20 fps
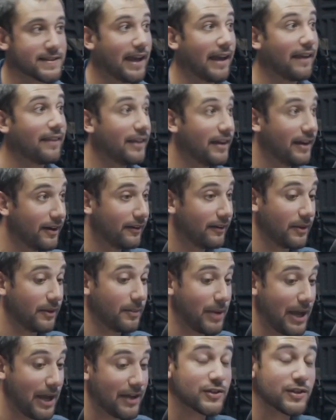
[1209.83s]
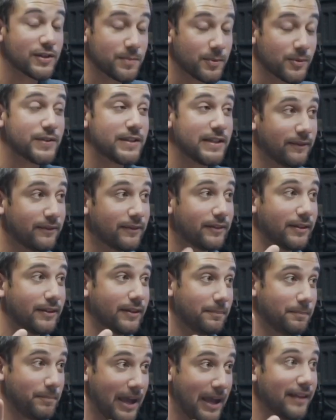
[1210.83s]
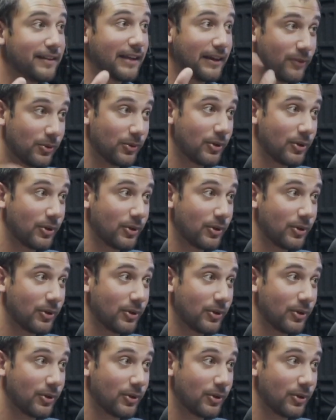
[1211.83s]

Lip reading: and the patient's perceived pain level